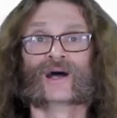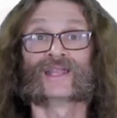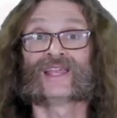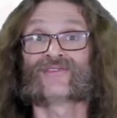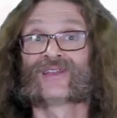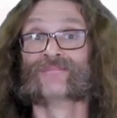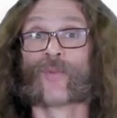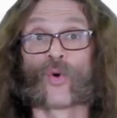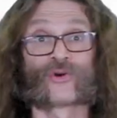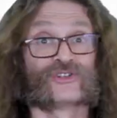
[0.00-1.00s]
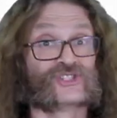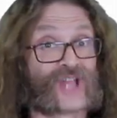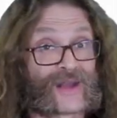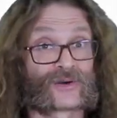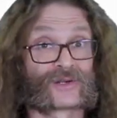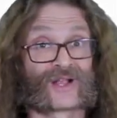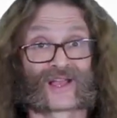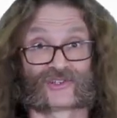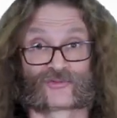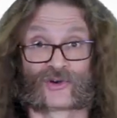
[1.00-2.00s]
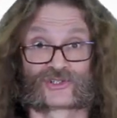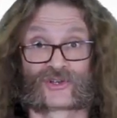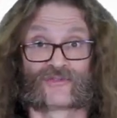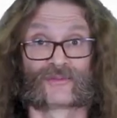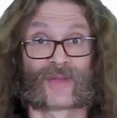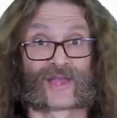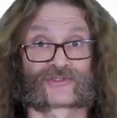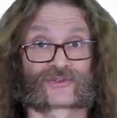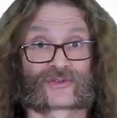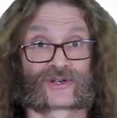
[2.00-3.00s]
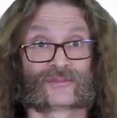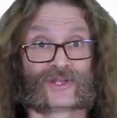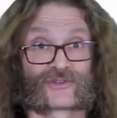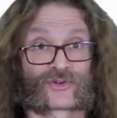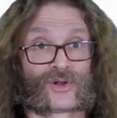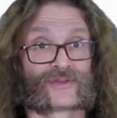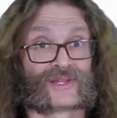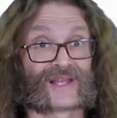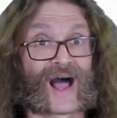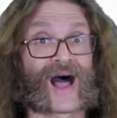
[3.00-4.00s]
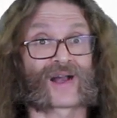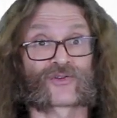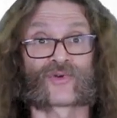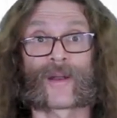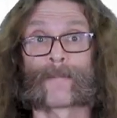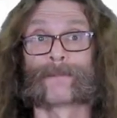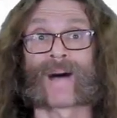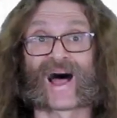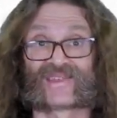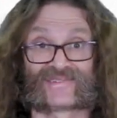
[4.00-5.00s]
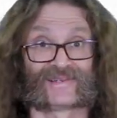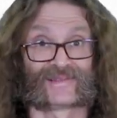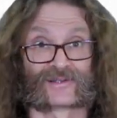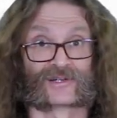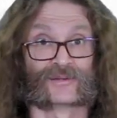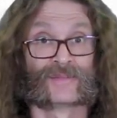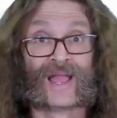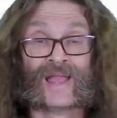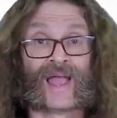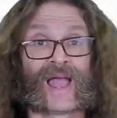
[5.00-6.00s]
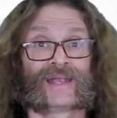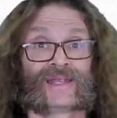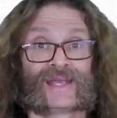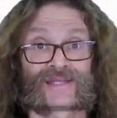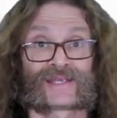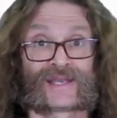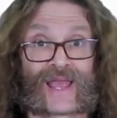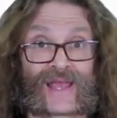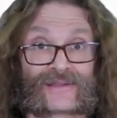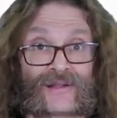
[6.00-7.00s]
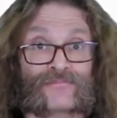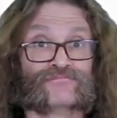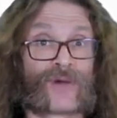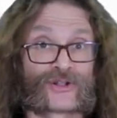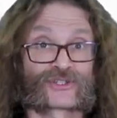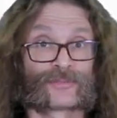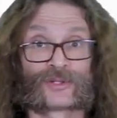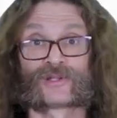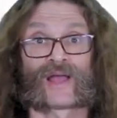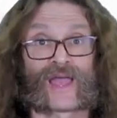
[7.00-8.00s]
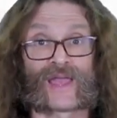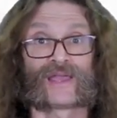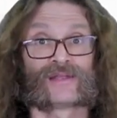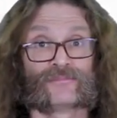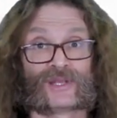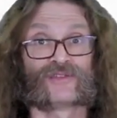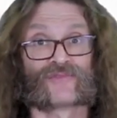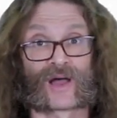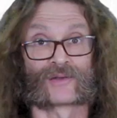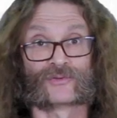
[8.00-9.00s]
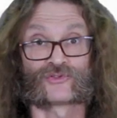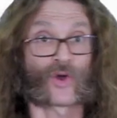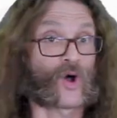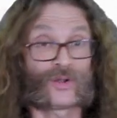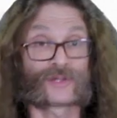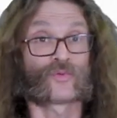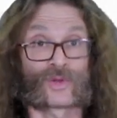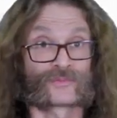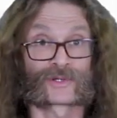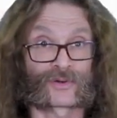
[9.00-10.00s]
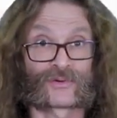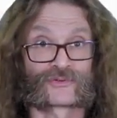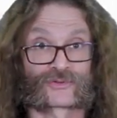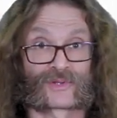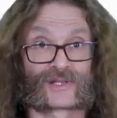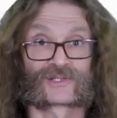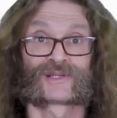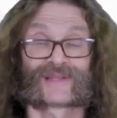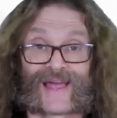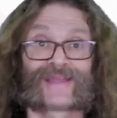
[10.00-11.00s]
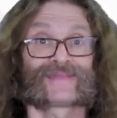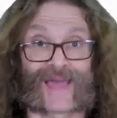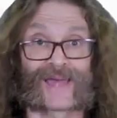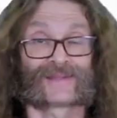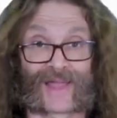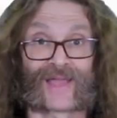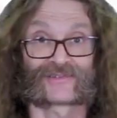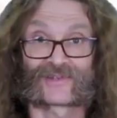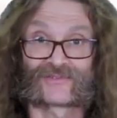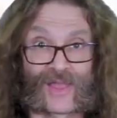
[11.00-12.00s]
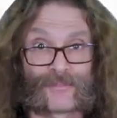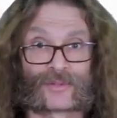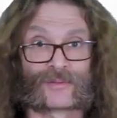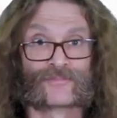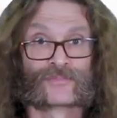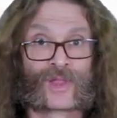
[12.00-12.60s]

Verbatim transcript: An even more generalized version of the master theorem is called the Akra-Bazzi theorem, and it can handle multiple A and B values all in one recurrence relation like that last example.